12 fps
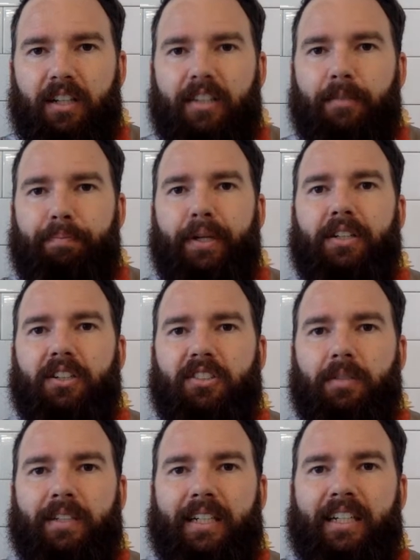The bigger
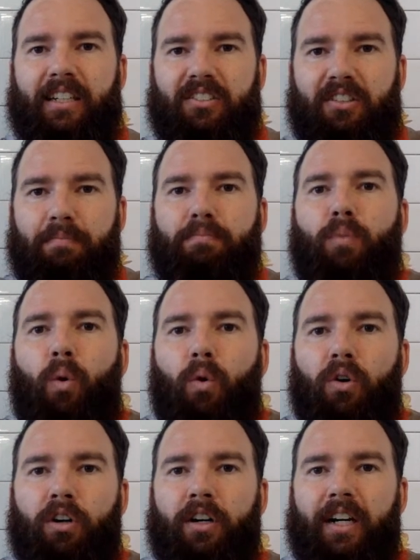something is, the
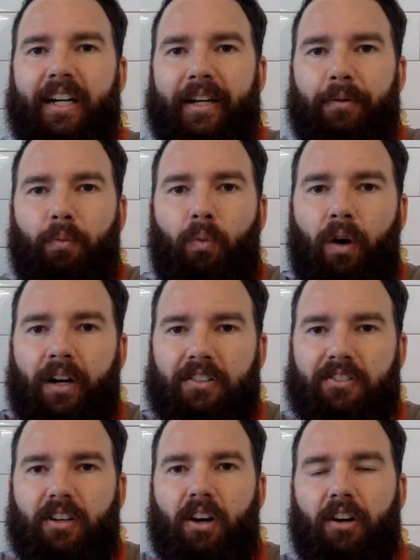more it
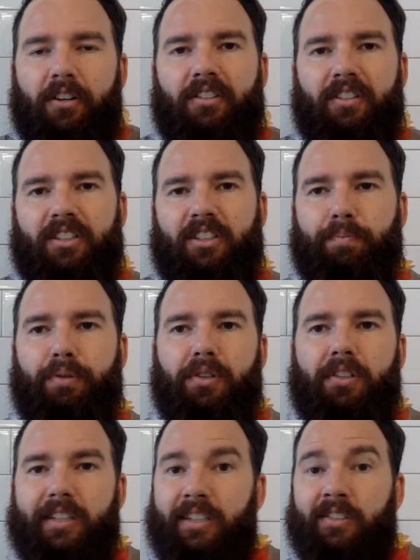wants, the harder its
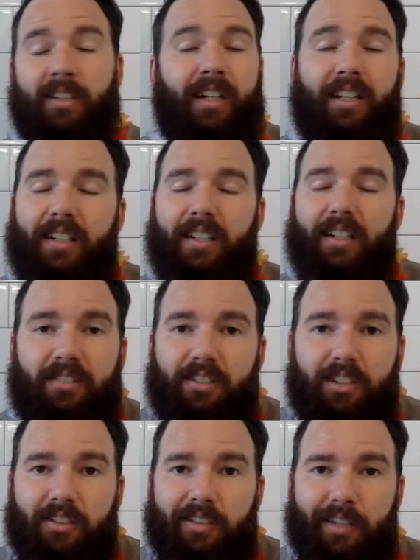pull is. It's
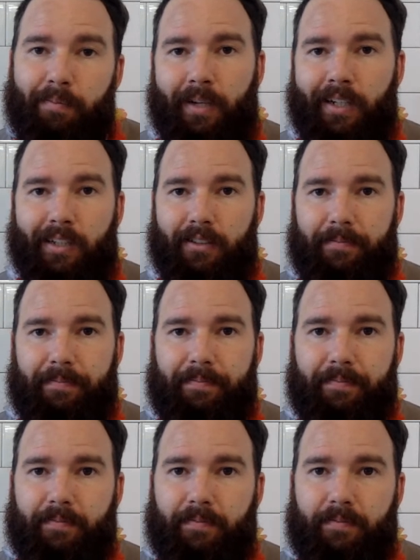just like money.
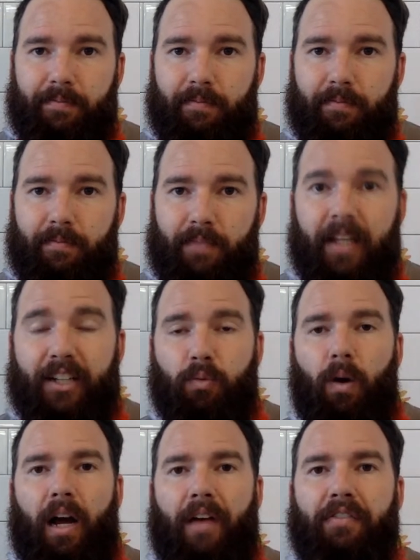It's
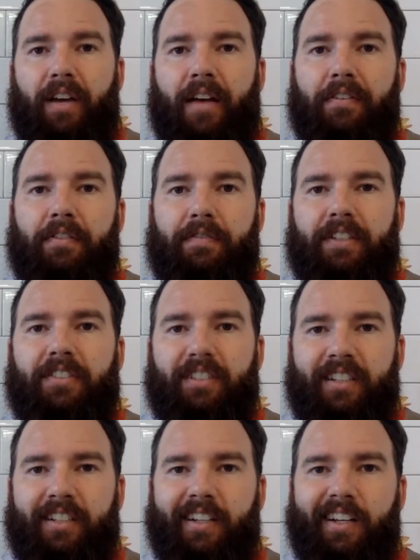why if you've ever
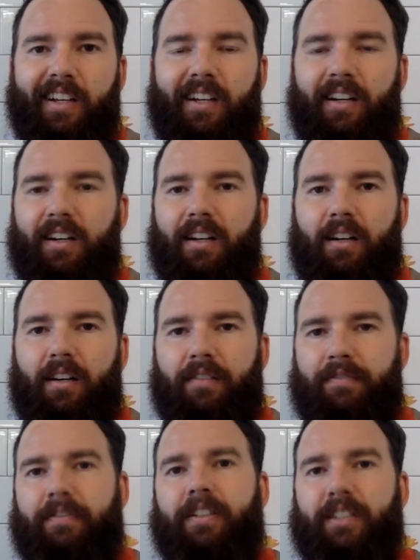visited a
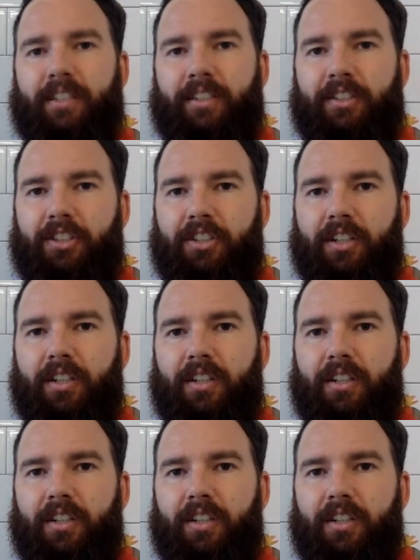village